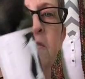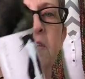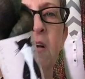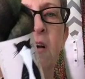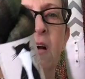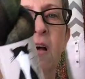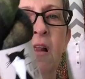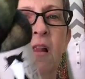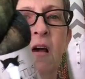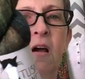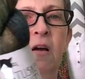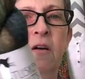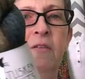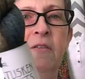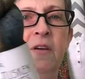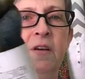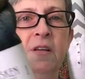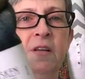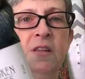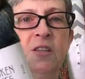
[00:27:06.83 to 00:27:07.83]
colors.
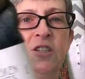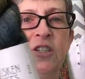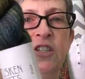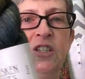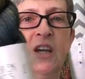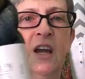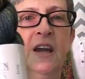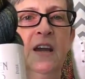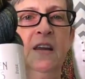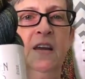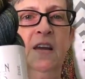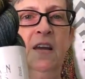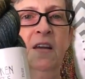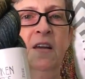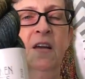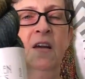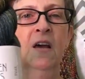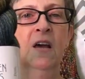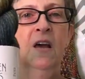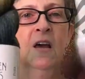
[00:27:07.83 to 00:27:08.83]
Look at the shading.
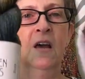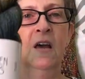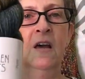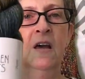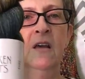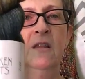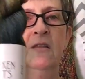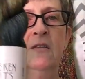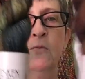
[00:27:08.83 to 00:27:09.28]
The